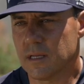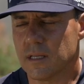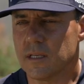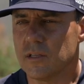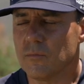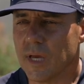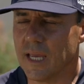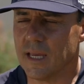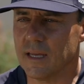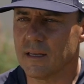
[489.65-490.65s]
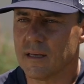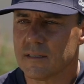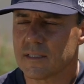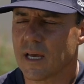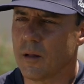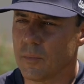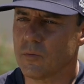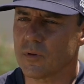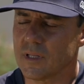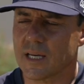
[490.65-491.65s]
that you made to help me
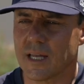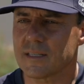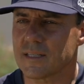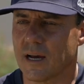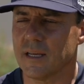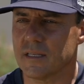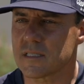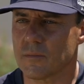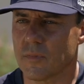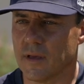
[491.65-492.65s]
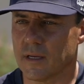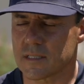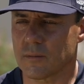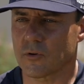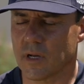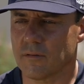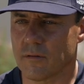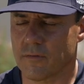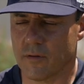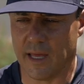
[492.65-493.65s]
really kind of tie in some things, and I'm grateful
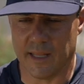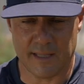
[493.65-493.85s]
for that.